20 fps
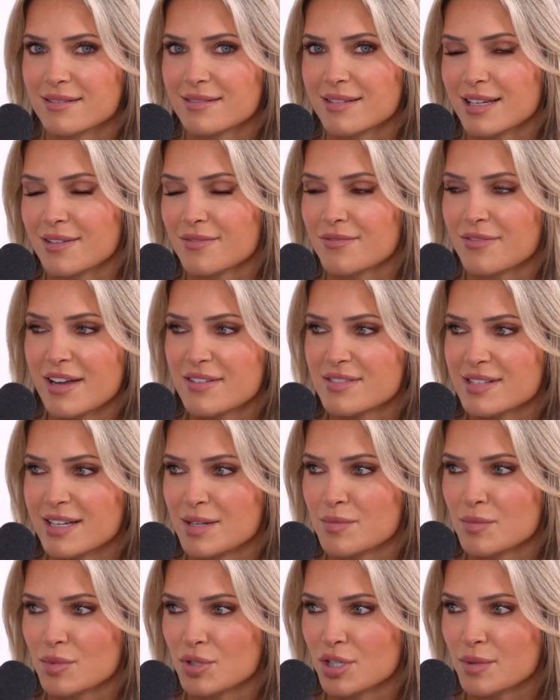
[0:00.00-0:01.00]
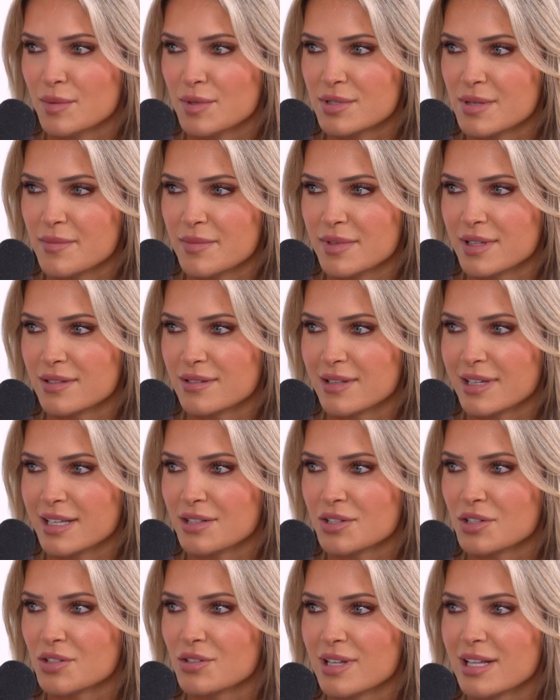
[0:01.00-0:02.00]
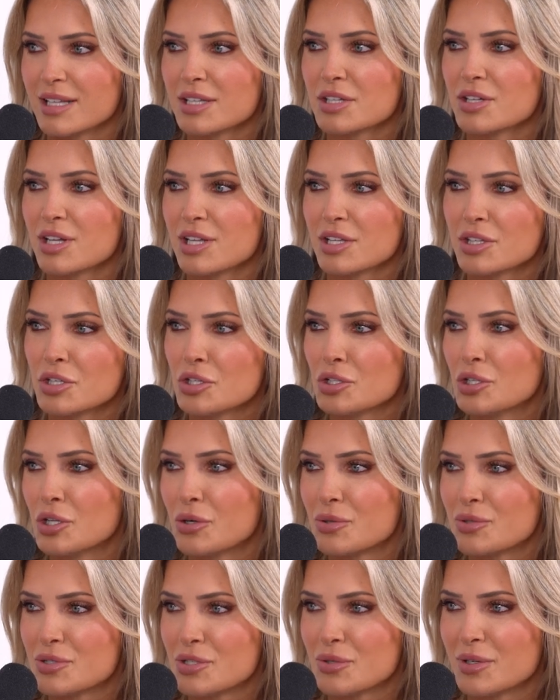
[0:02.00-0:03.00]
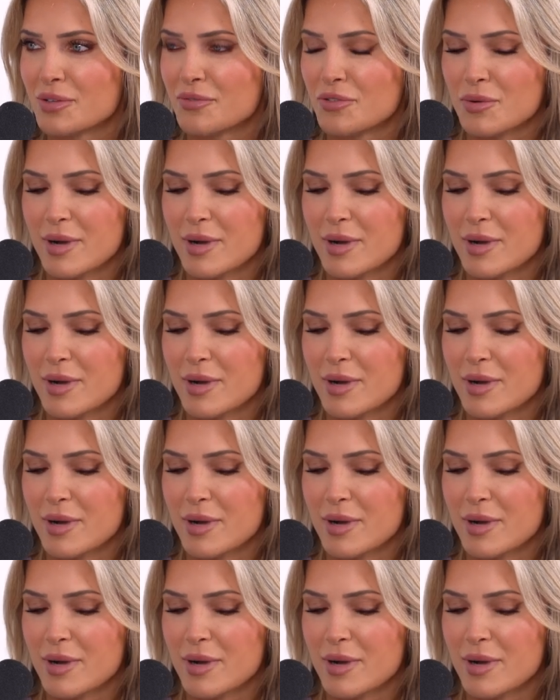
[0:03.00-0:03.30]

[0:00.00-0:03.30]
5-second blurb or something, like a little note to it if you